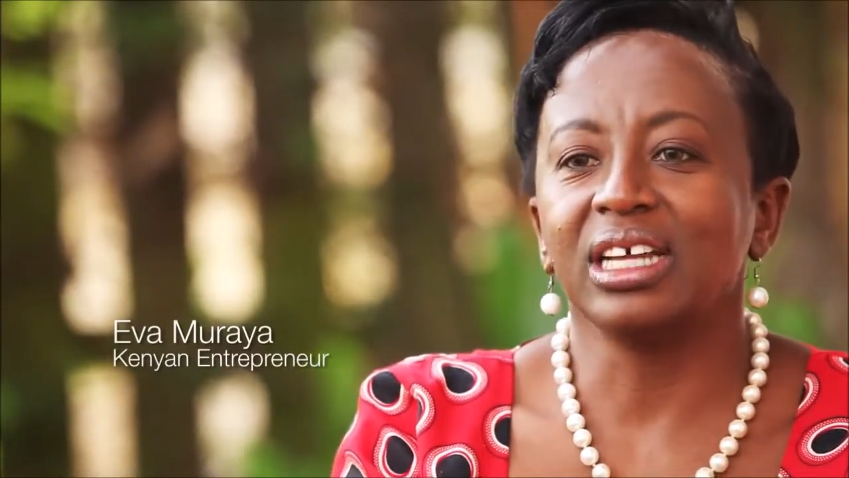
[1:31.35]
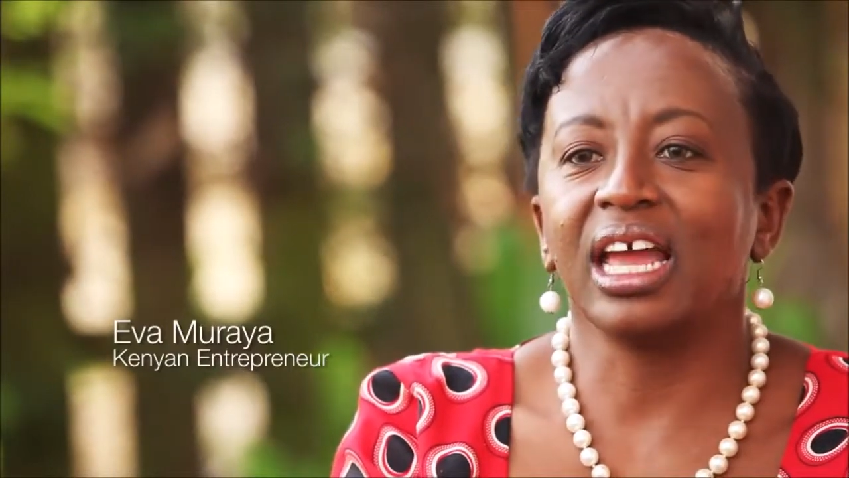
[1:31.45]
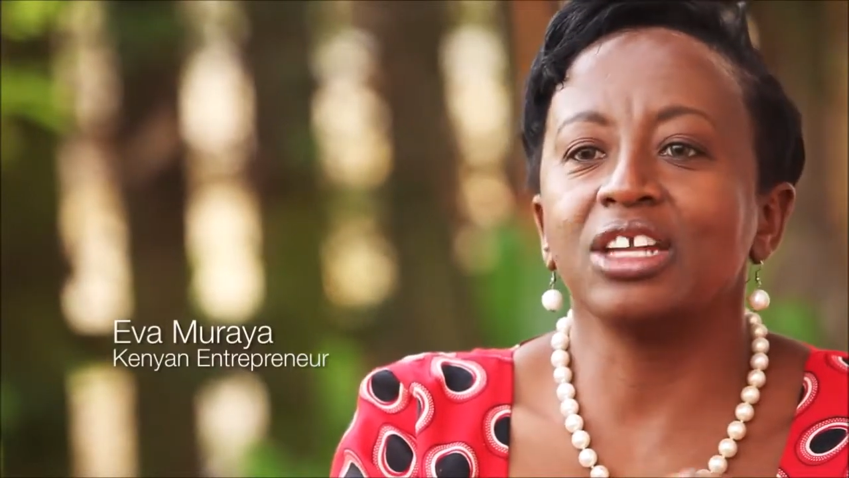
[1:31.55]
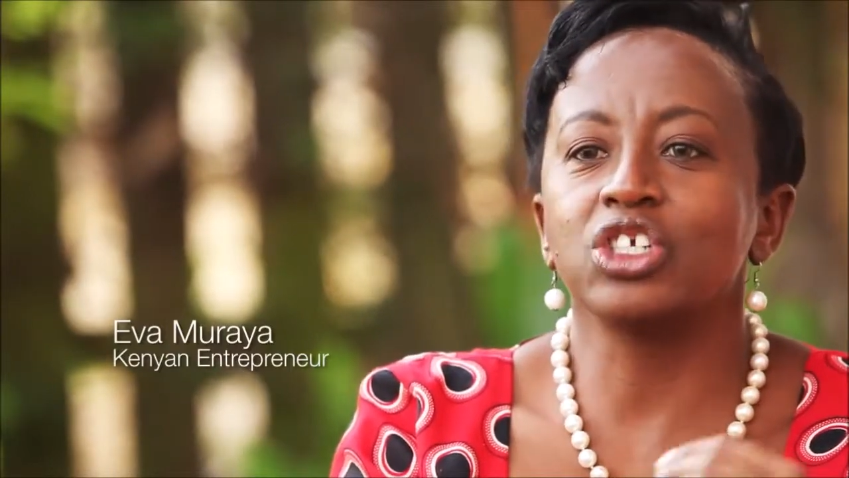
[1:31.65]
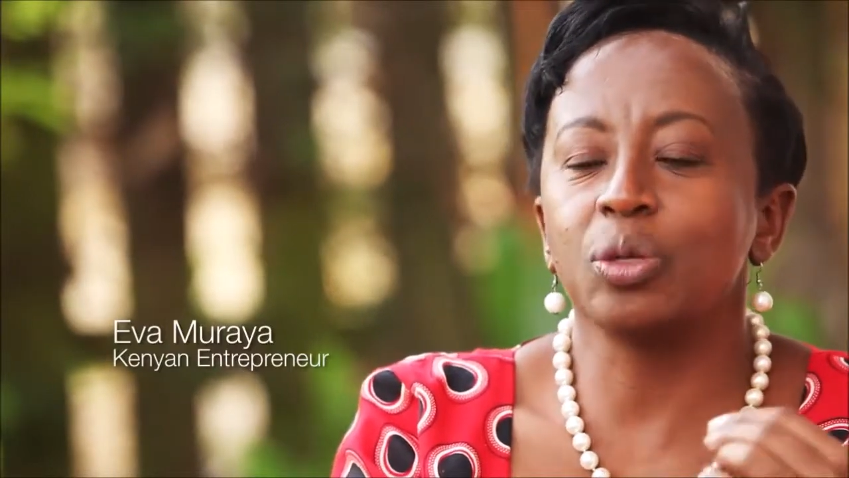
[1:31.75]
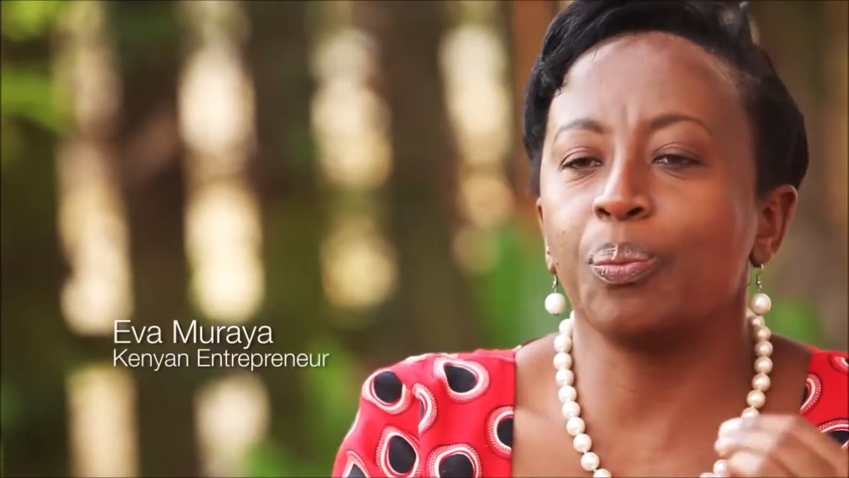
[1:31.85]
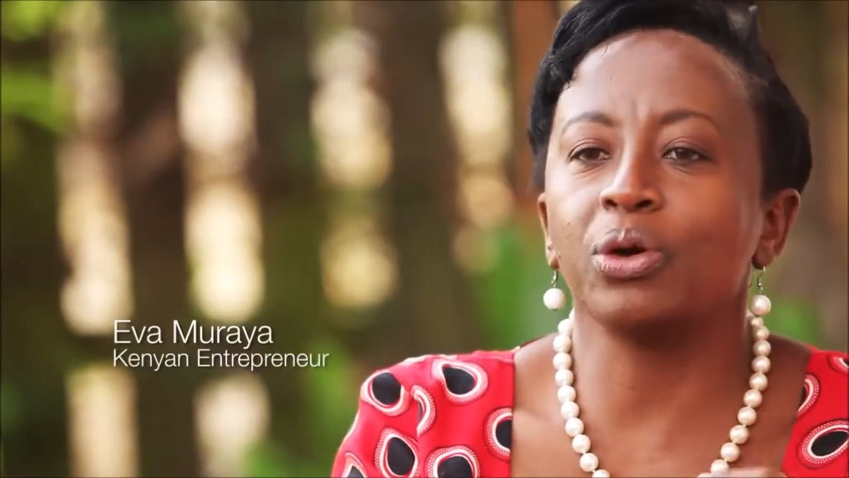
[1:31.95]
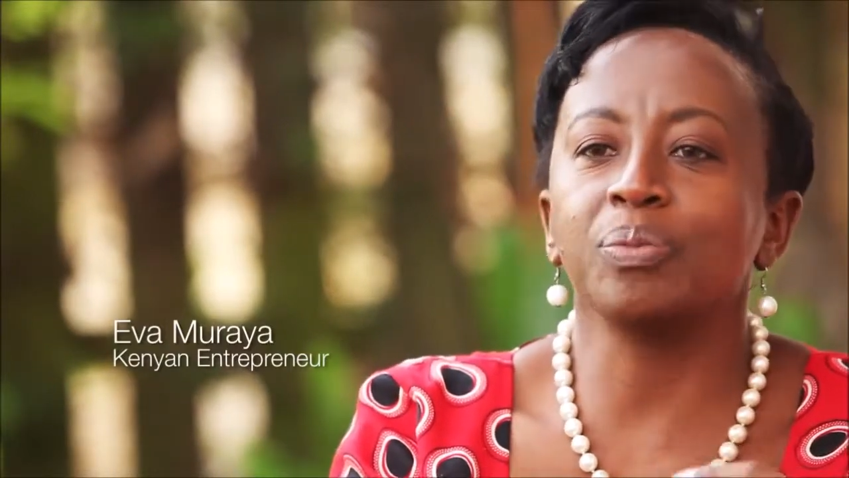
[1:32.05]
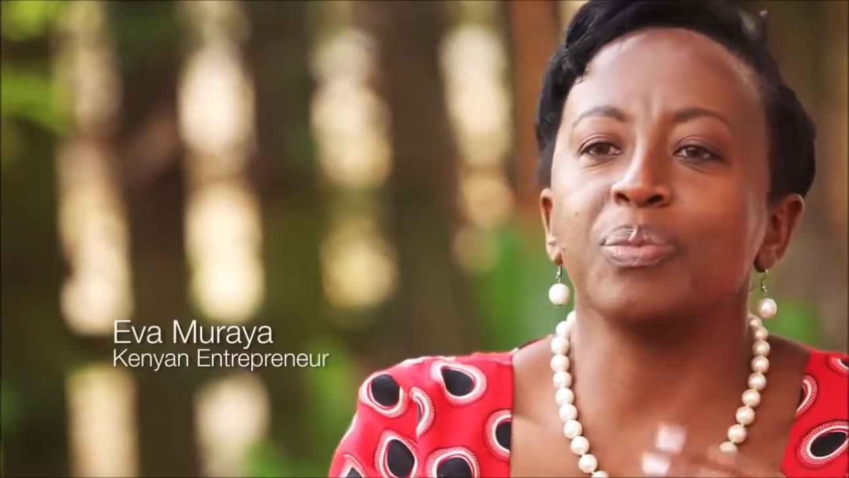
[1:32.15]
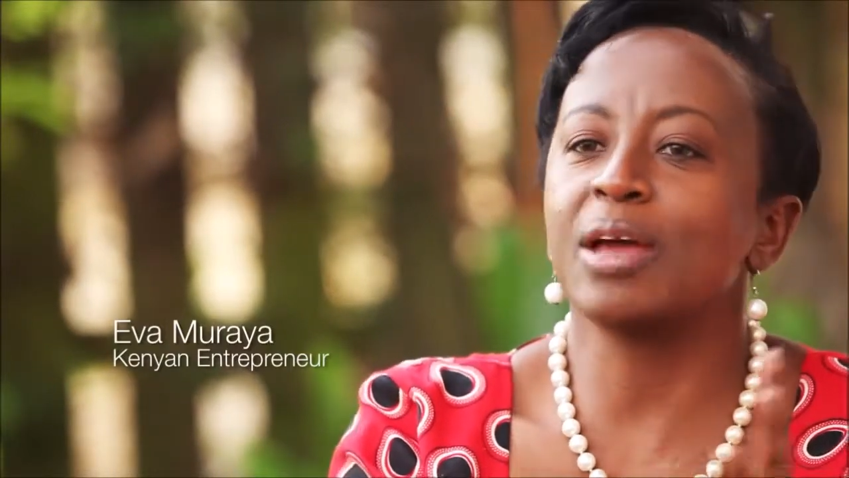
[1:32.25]
and she
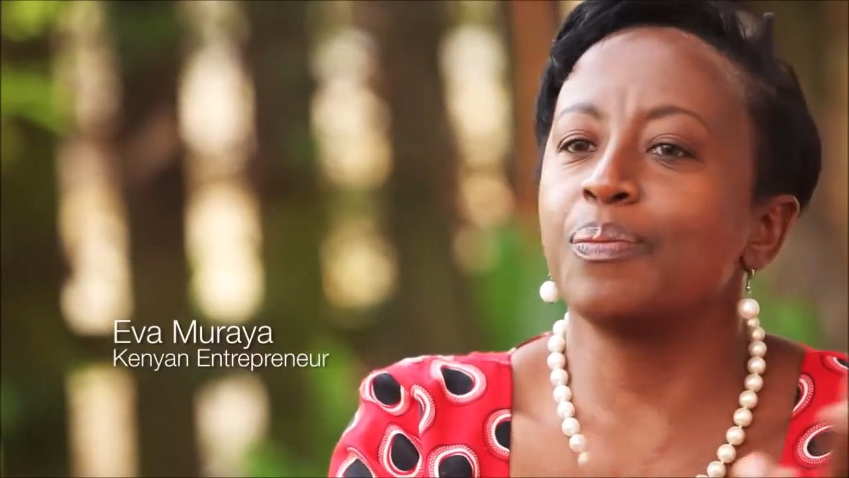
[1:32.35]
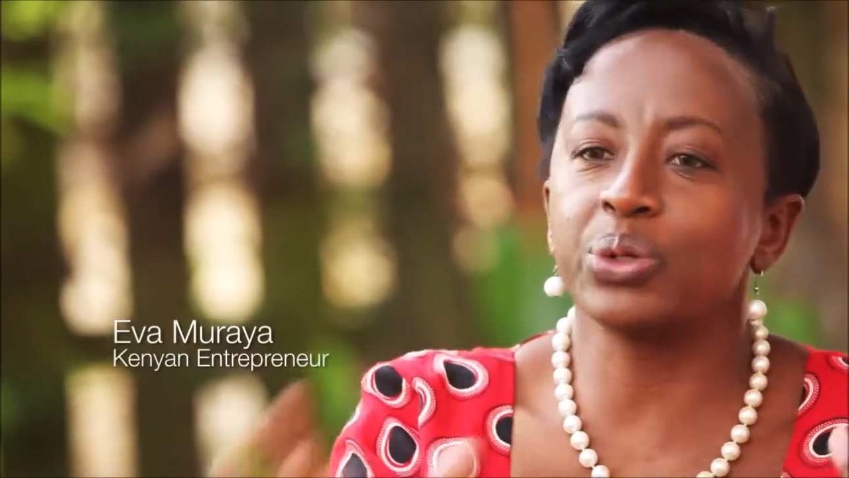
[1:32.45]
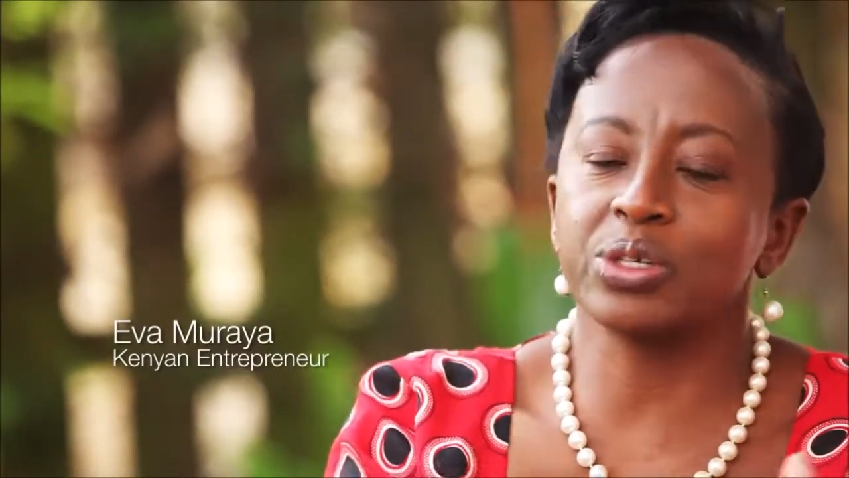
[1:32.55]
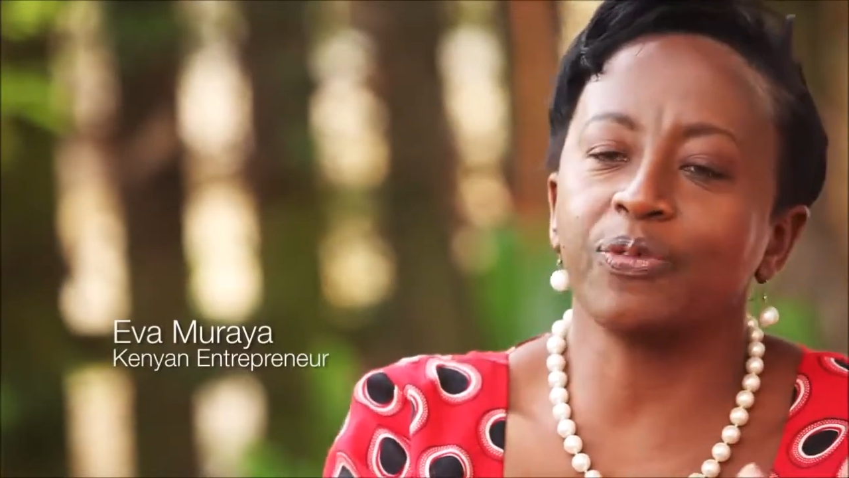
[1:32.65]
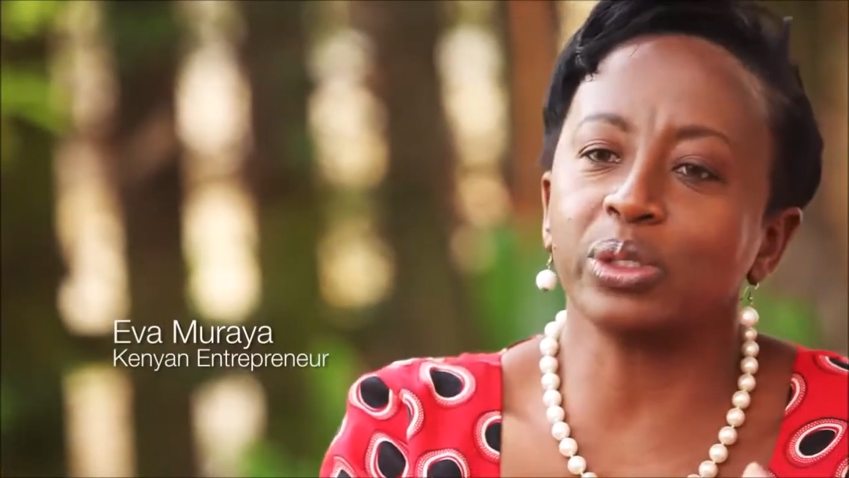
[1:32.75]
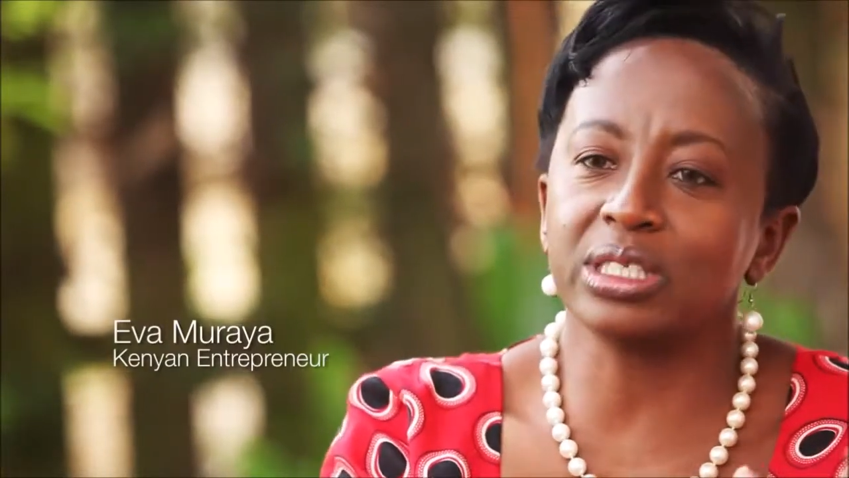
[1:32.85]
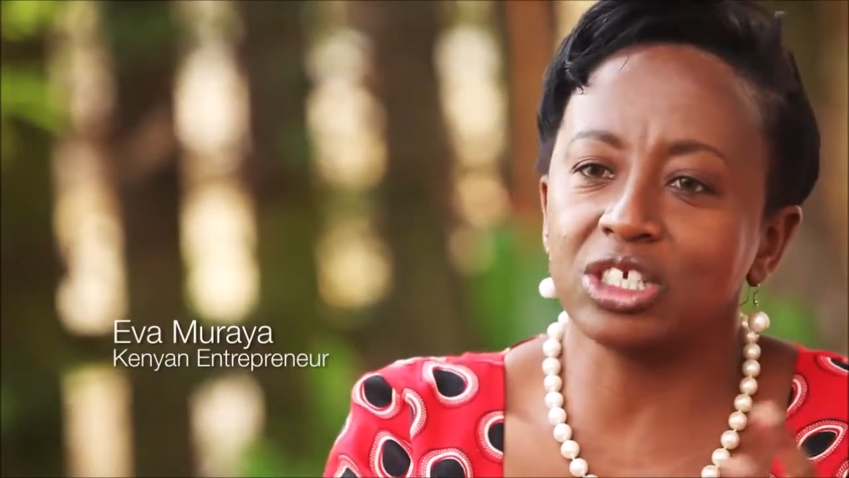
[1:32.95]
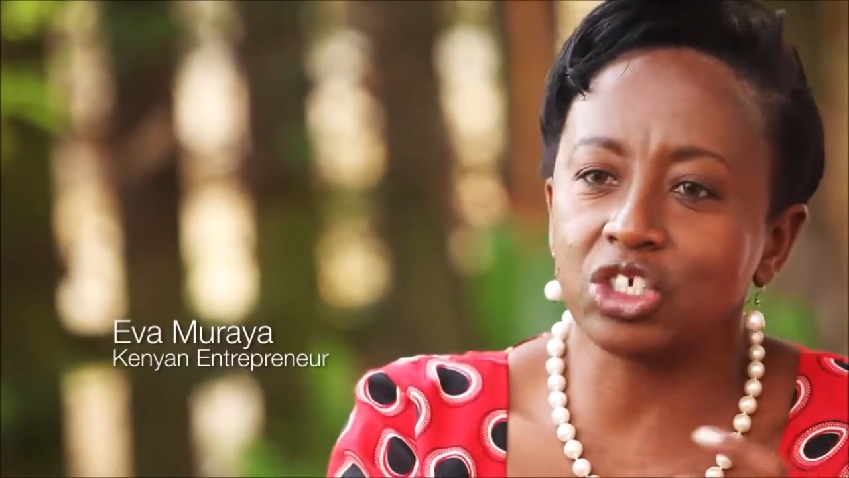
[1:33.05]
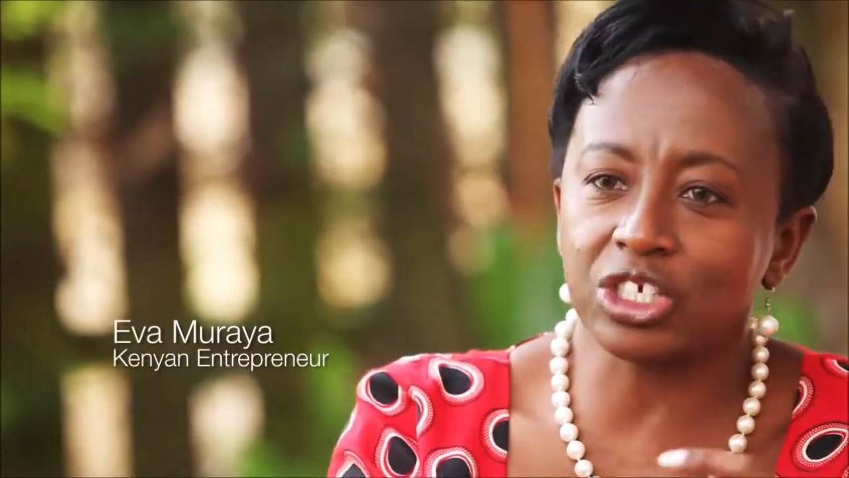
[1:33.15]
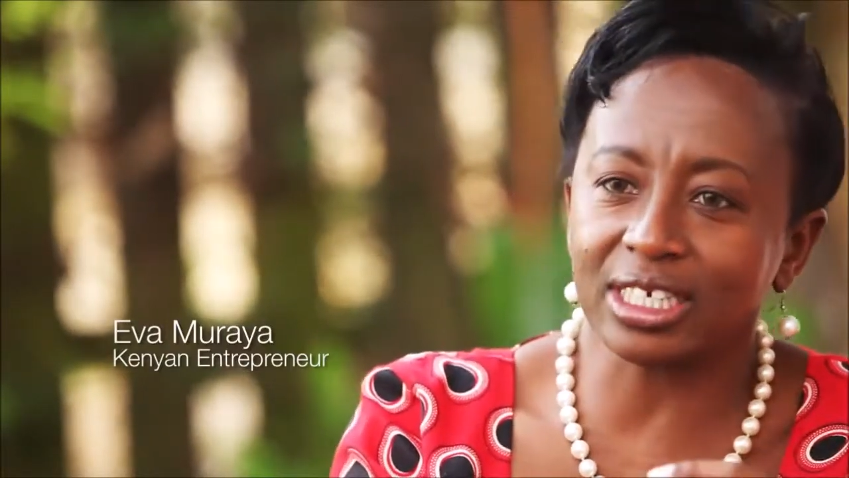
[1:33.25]
bought me a beautiful
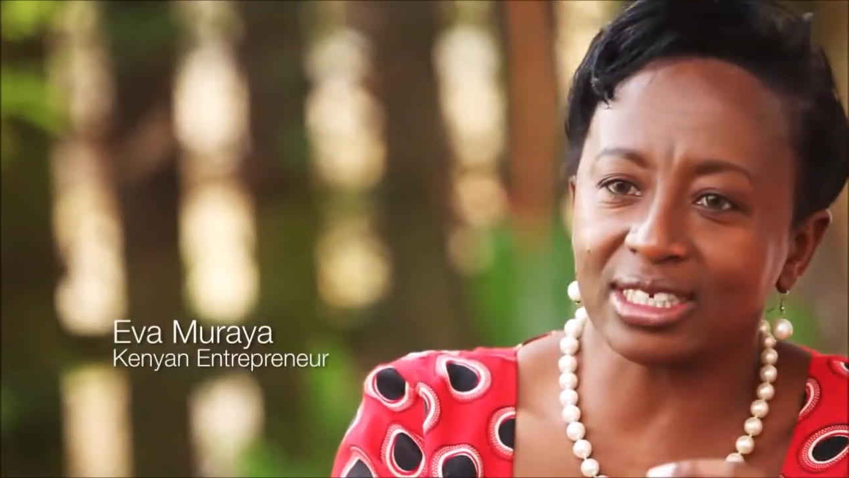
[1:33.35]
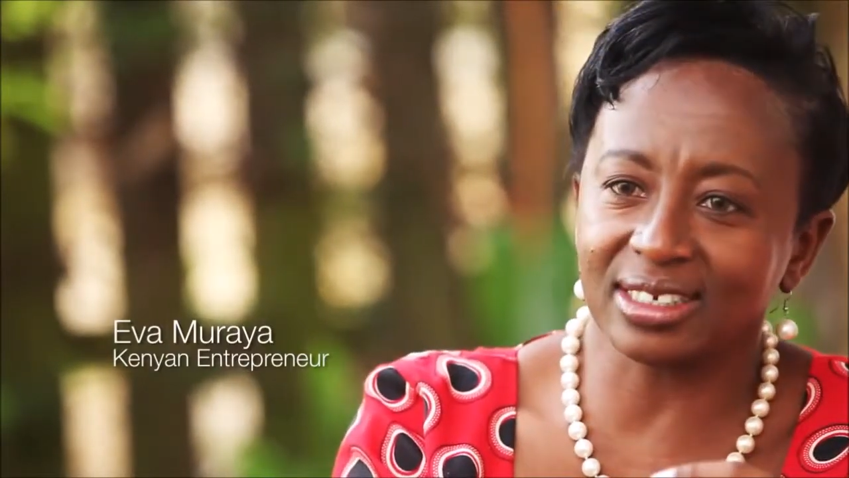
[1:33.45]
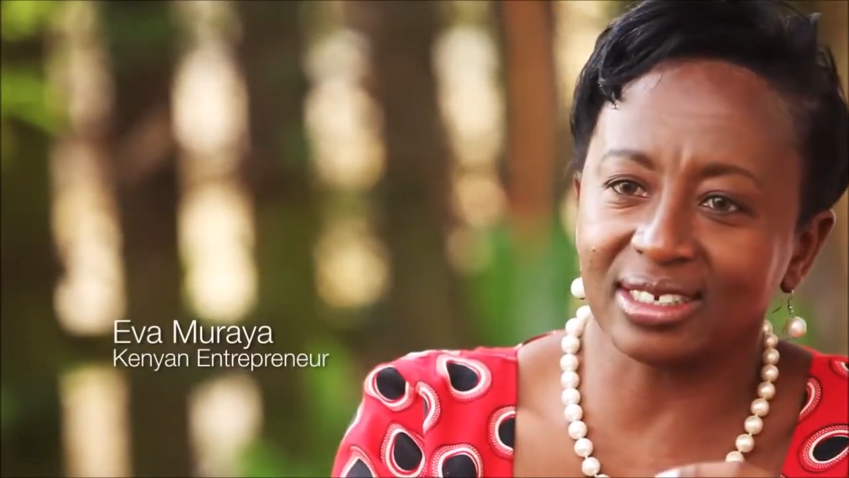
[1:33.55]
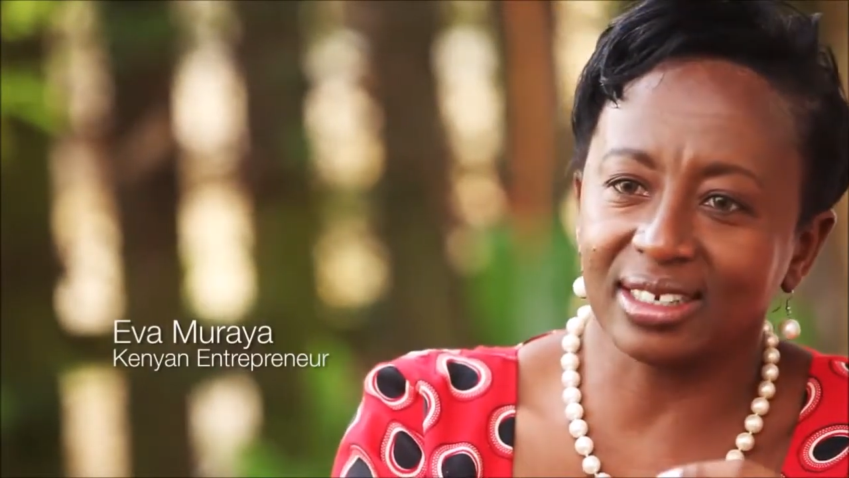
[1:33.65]
t-shirt